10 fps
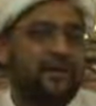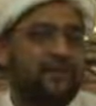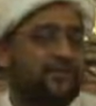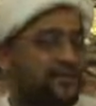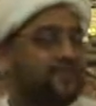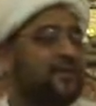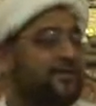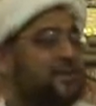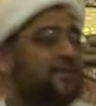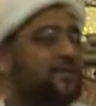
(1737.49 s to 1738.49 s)
I've given
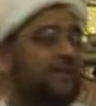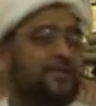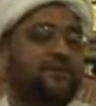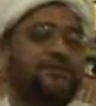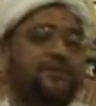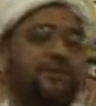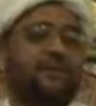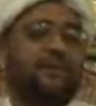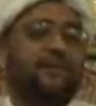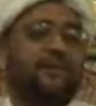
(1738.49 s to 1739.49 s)
myself to you.
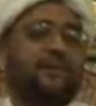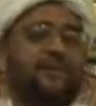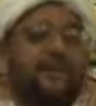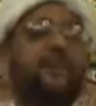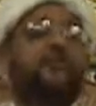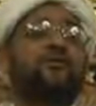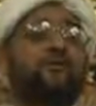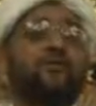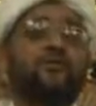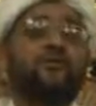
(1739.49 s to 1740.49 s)
Now you
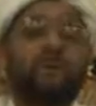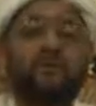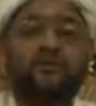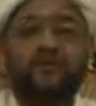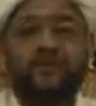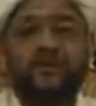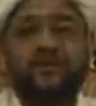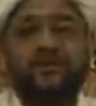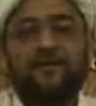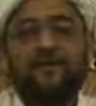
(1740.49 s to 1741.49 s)
do what you want with me.